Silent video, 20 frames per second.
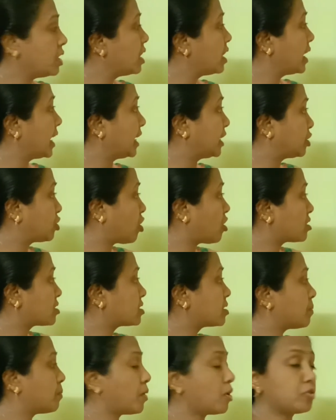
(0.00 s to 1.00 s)
It talks
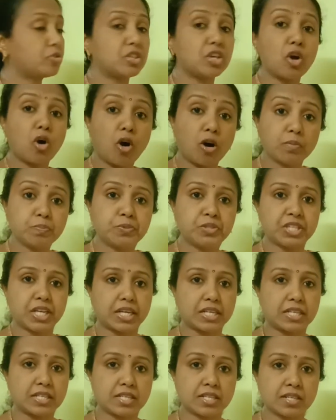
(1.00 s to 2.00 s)
about the
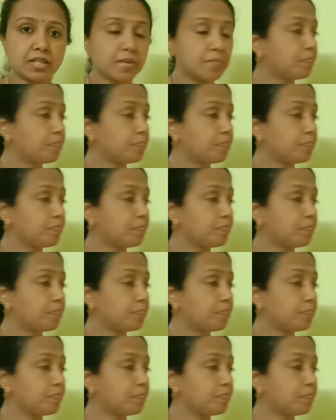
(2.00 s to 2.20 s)
object.